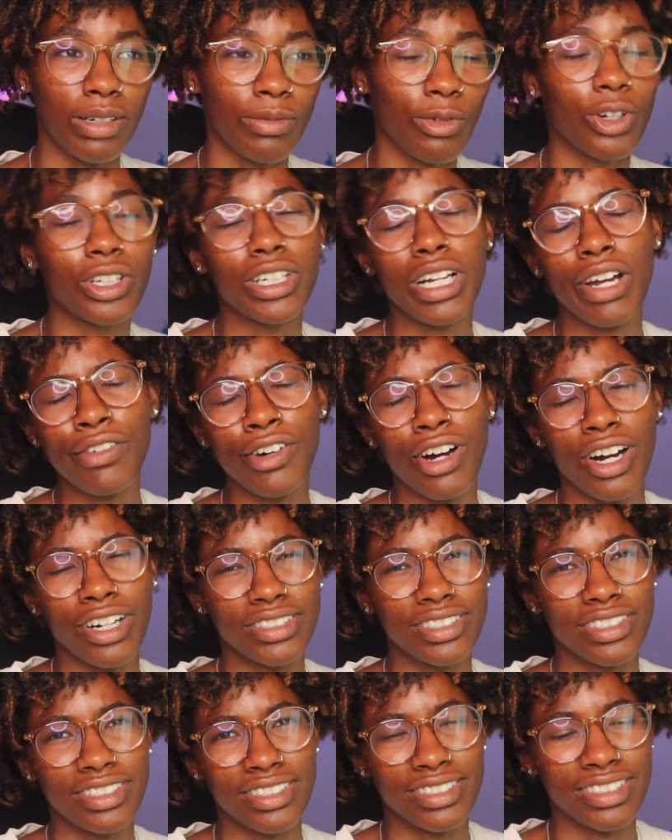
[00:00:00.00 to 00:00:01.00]
or cover
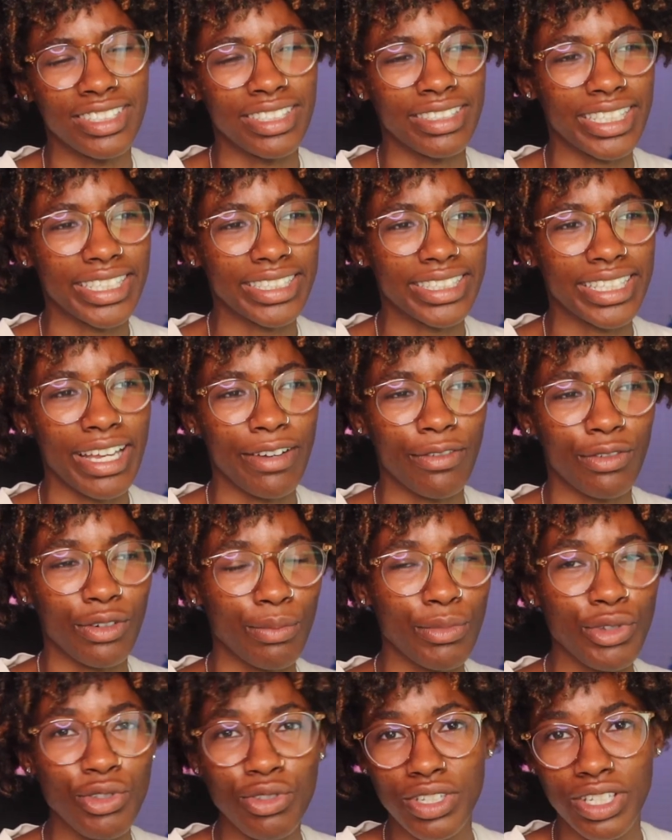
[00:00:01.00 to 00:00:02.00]
art, thing like that, for
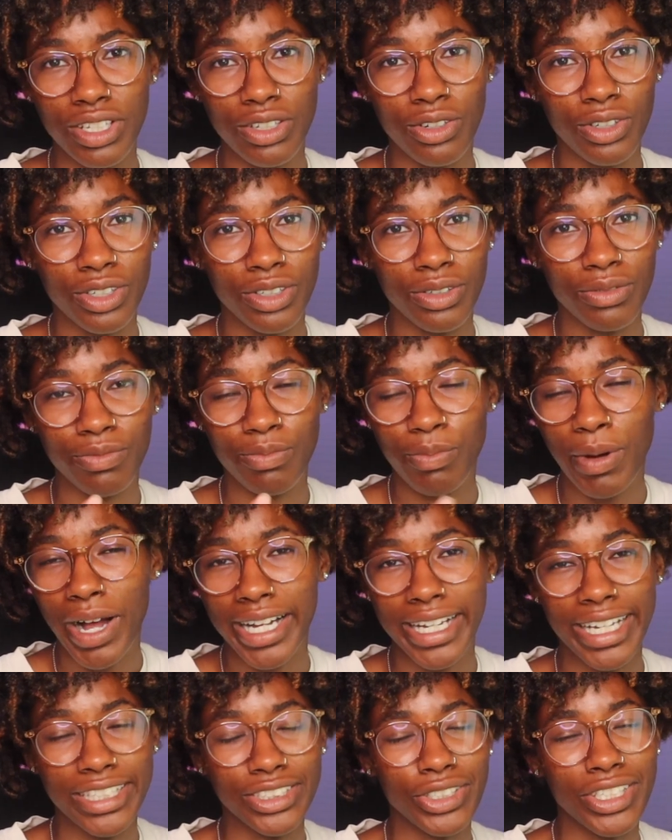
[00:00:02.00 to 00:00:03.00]
music or
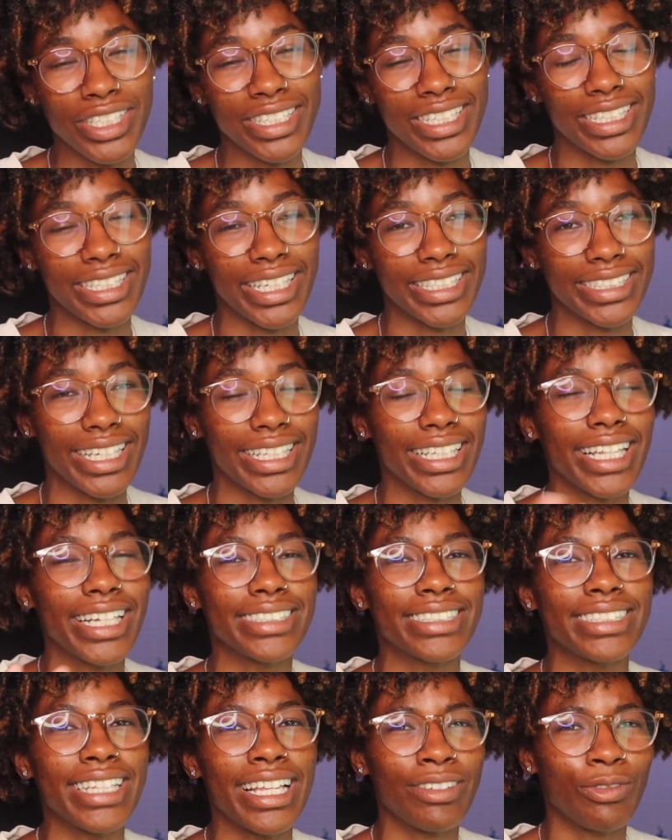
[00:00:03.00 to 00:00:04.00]
podcasts or anything like that.
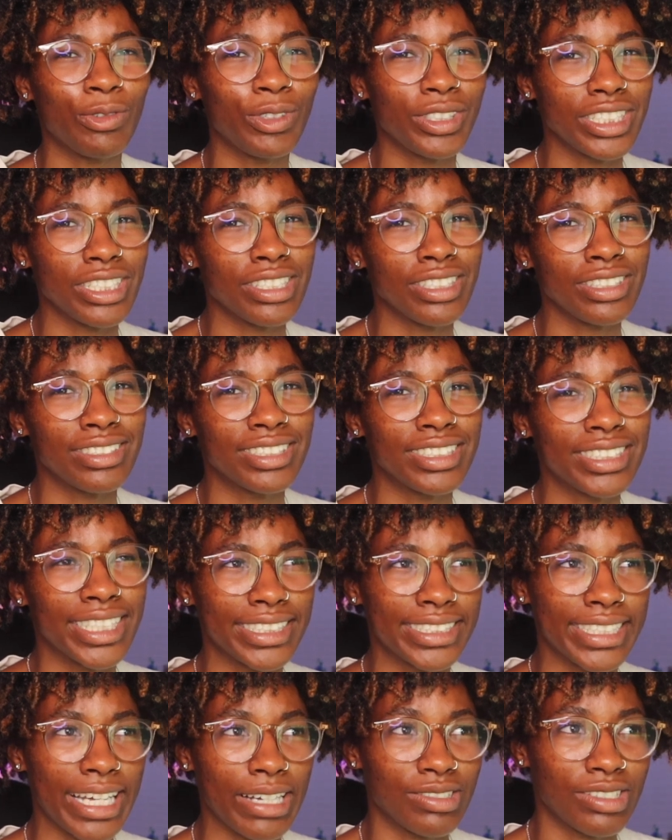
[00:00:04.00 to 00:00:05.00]
Like that really
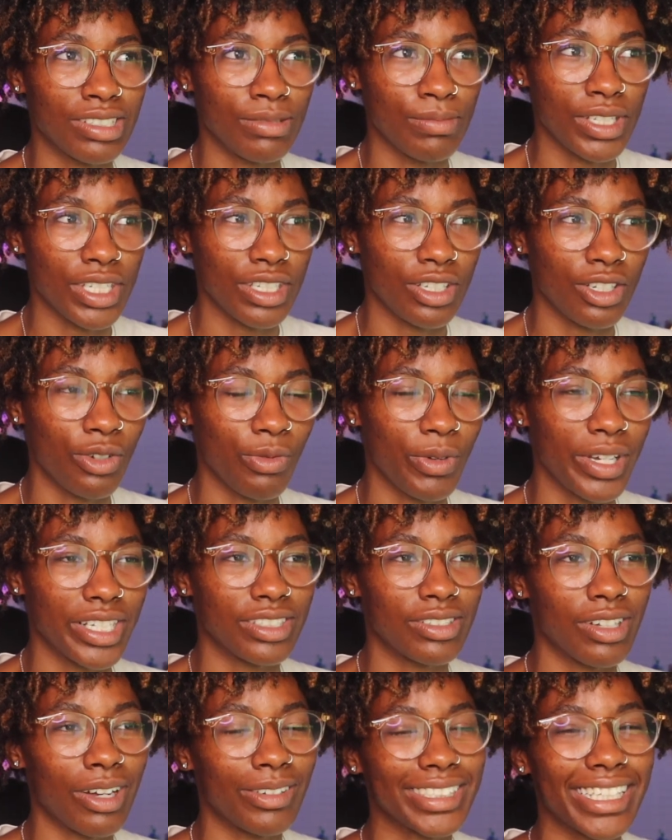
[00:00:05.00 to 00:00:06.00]
sticks out to me in a way.
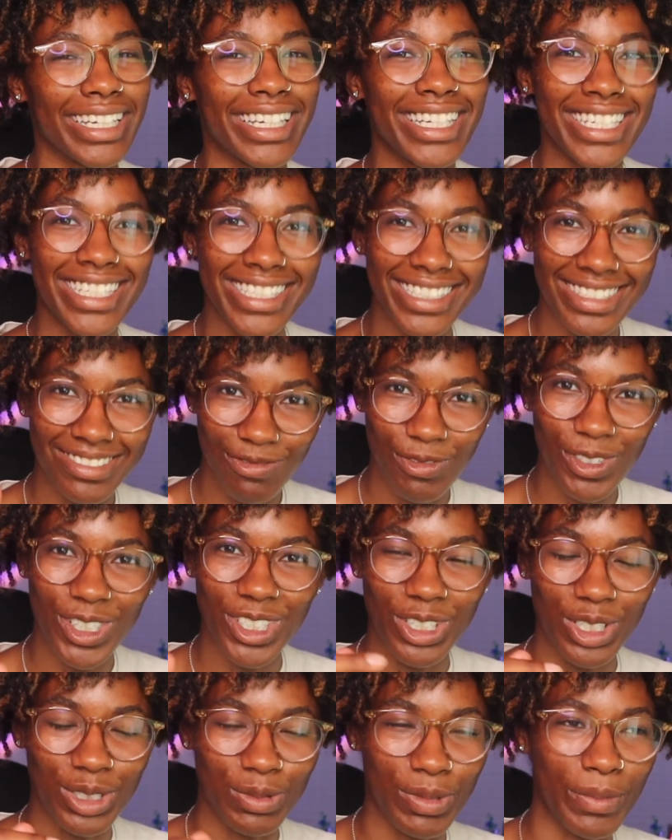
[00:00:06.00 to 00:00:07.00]
So I was like, he's one
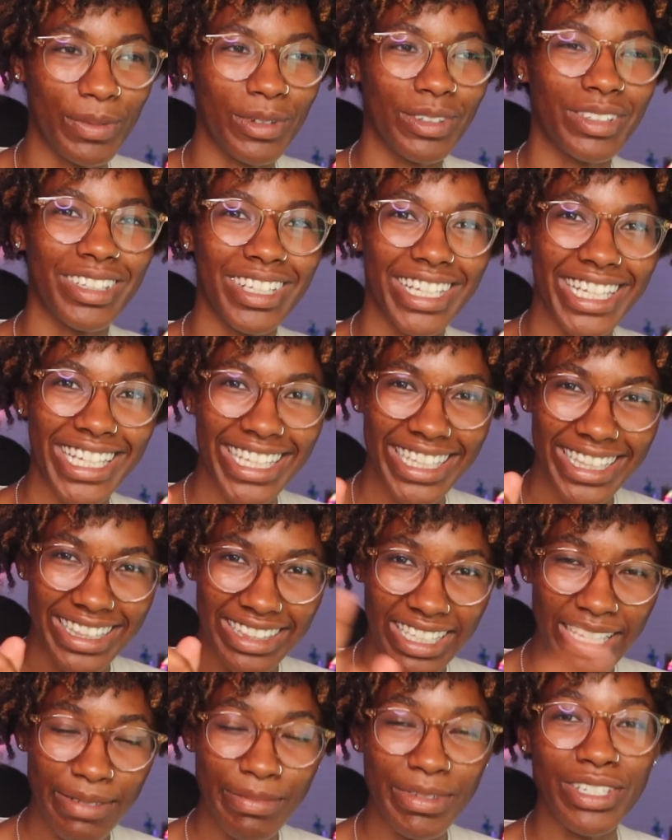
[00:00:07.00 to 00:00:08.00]
of those people.
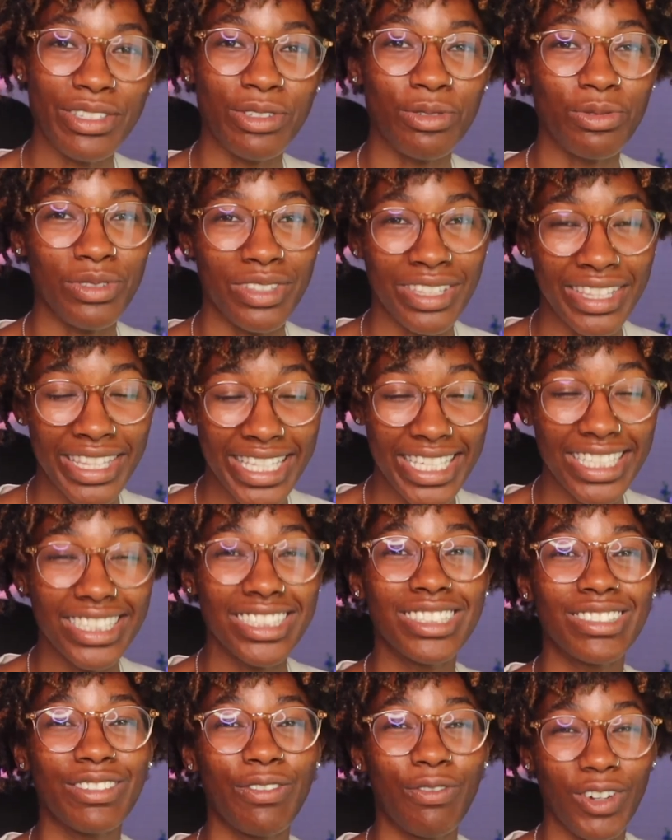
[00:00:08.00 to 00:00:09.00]
Let me do
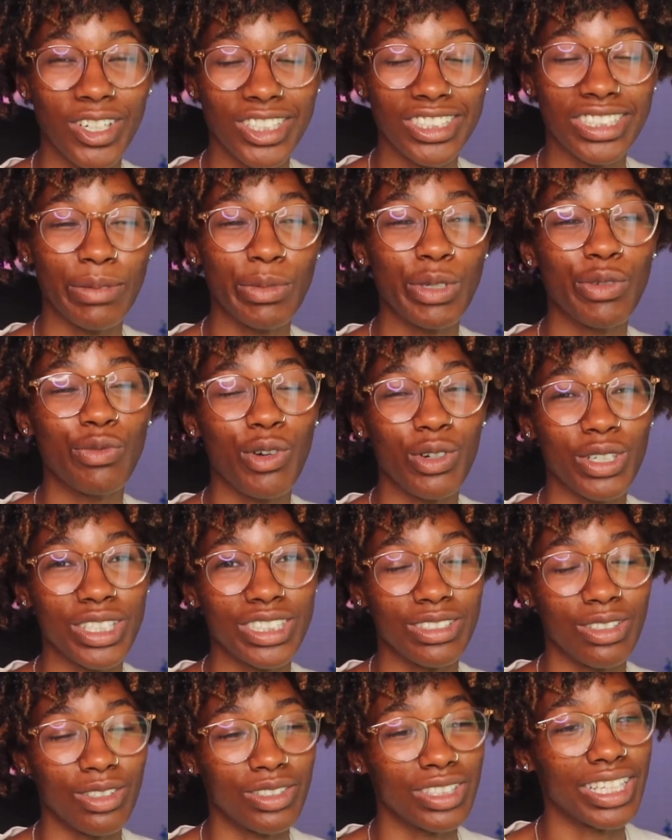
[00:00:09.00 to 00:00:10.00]
this first. Let me
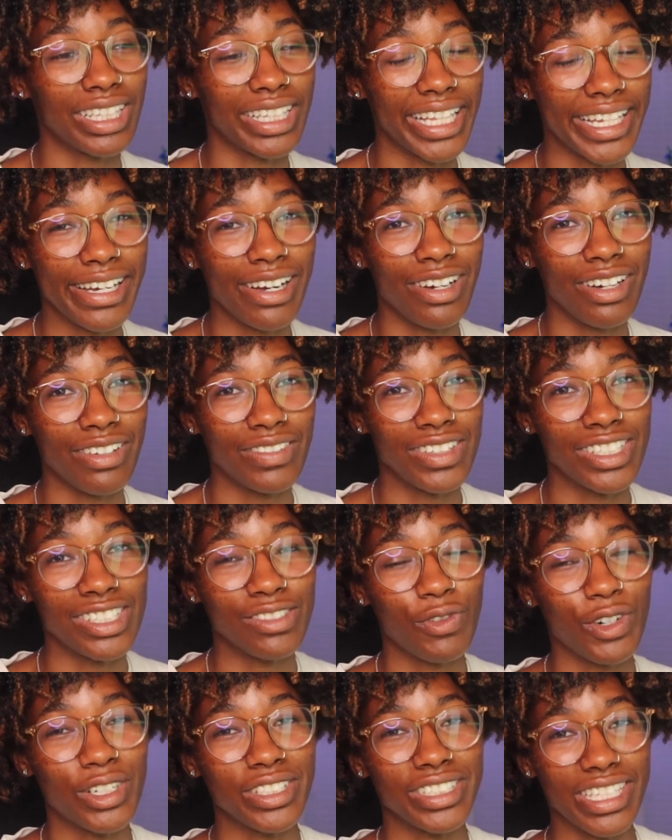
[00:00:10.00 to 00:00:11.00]
focus on the layout of this
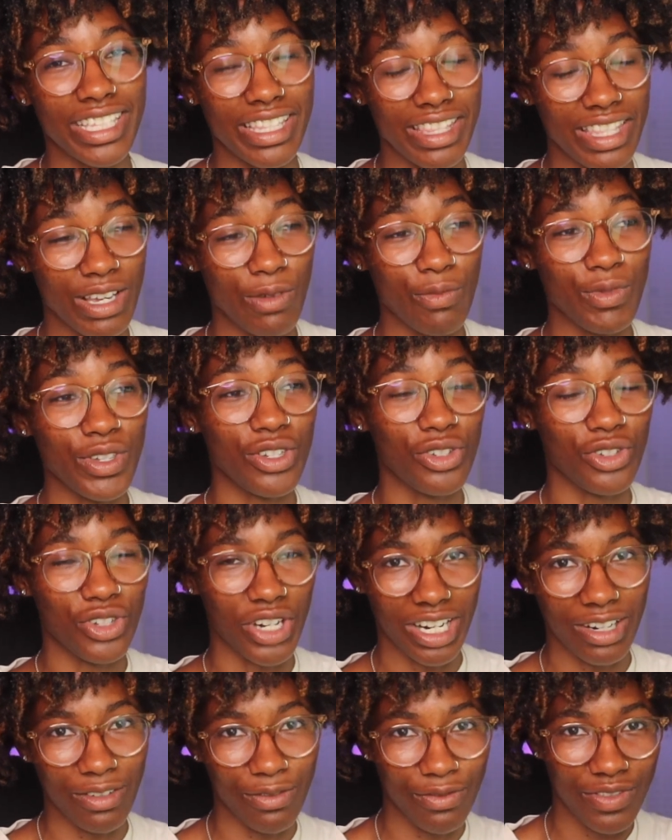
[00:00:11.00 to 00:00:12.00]
first, and then we could
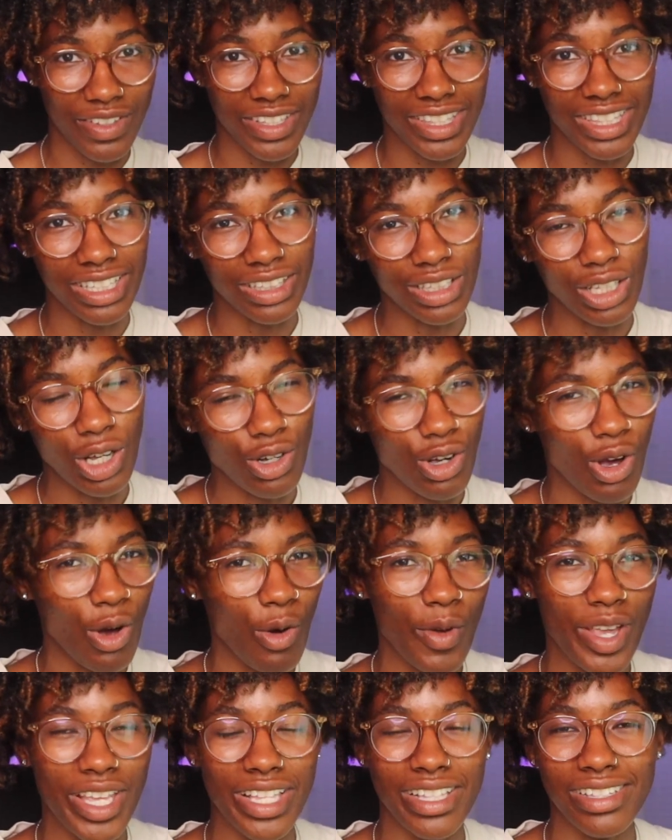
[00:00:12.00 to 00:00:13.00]
try to fit the
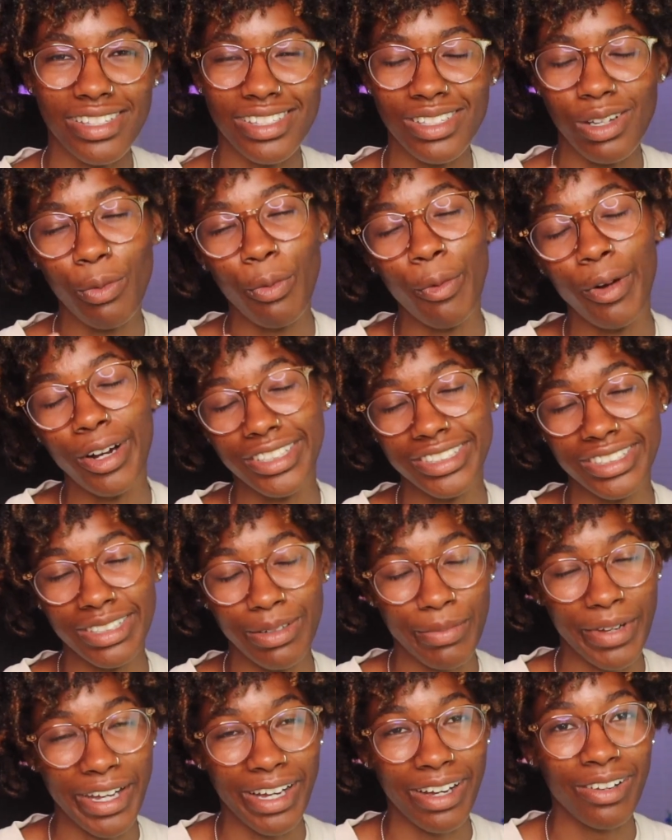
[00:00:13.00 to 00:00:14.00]
logo in somewhere,
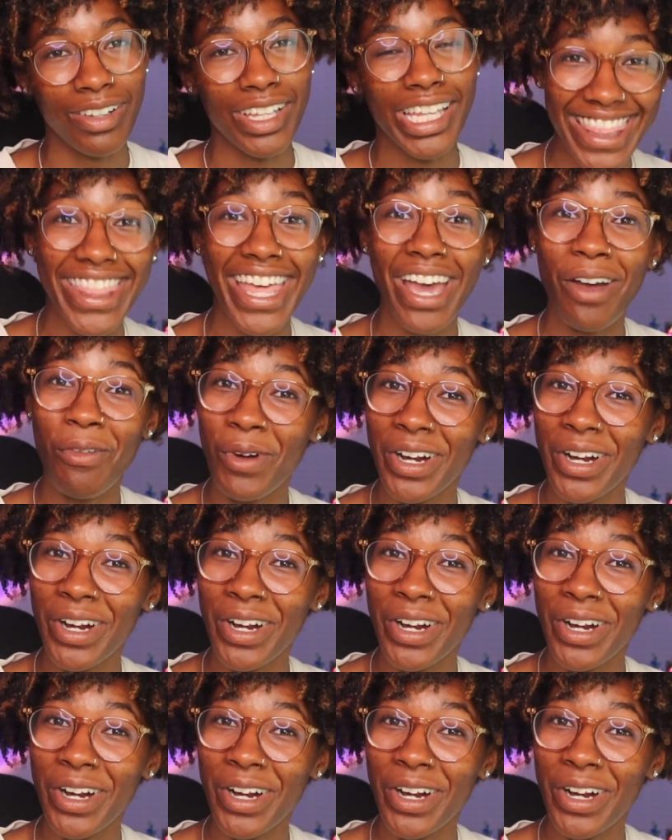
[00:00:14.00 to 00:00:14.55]
somehow. And that